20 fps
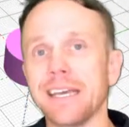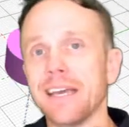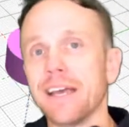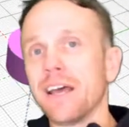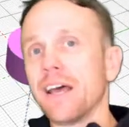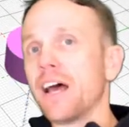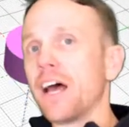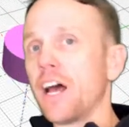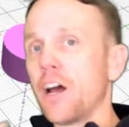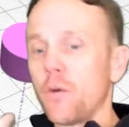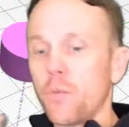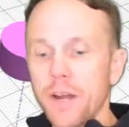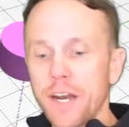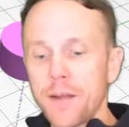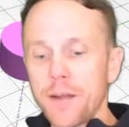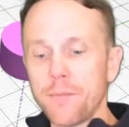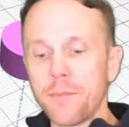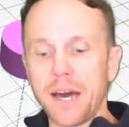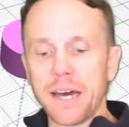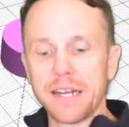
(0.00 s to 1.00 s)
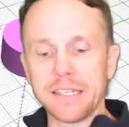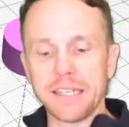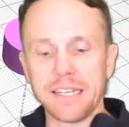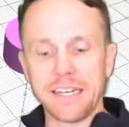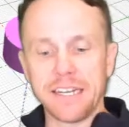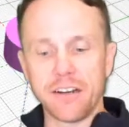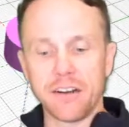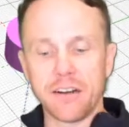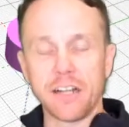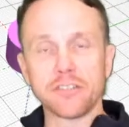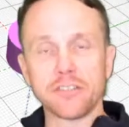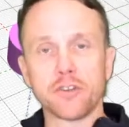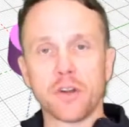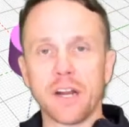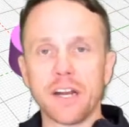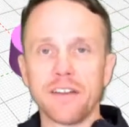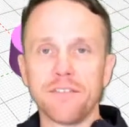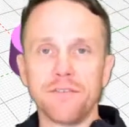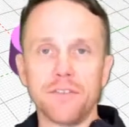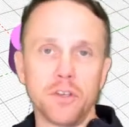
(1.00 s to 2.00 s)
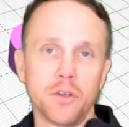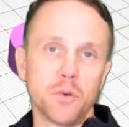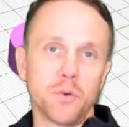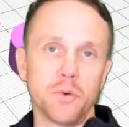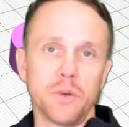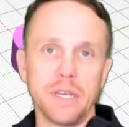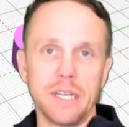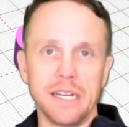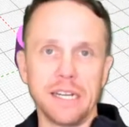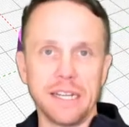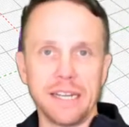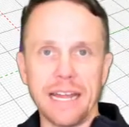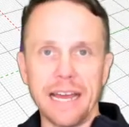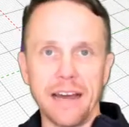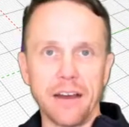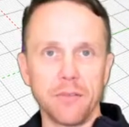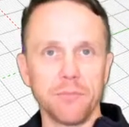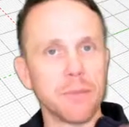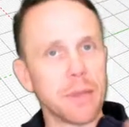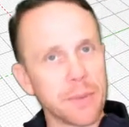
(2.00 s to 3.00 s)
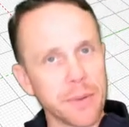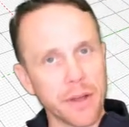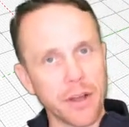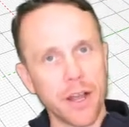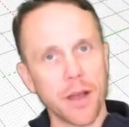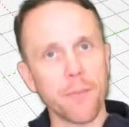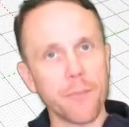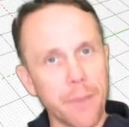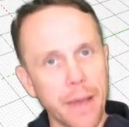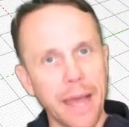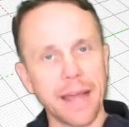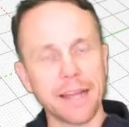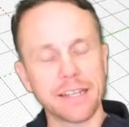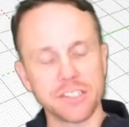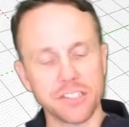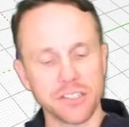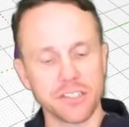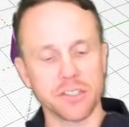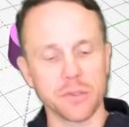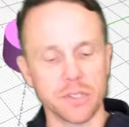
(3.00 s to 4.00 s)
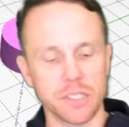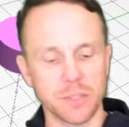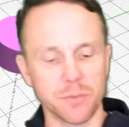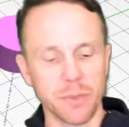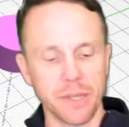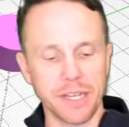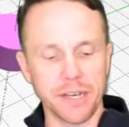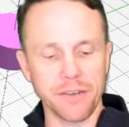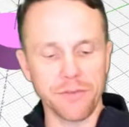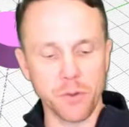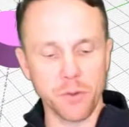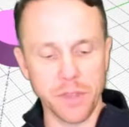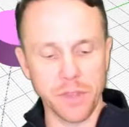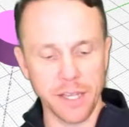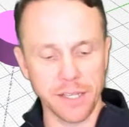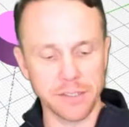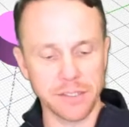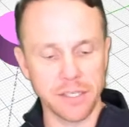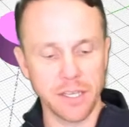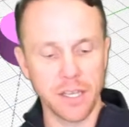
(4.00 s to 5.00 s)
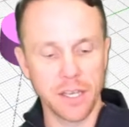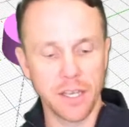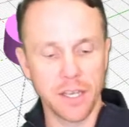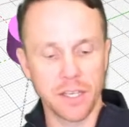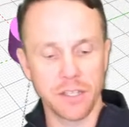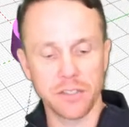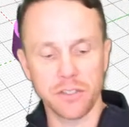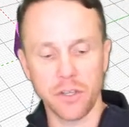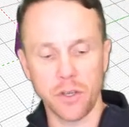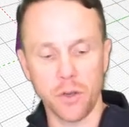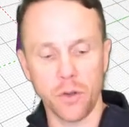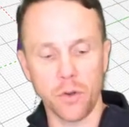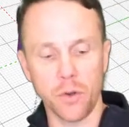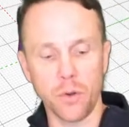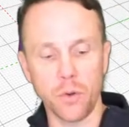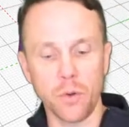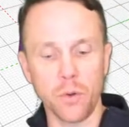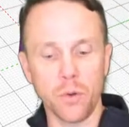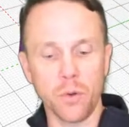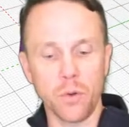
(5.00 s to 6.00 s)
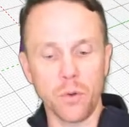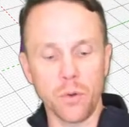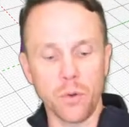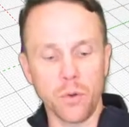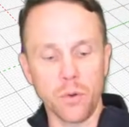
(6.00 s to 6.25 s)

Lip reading: what I'm modeling here, and I'll try to view in and out, and maybe I'll come back just to explain a few things. So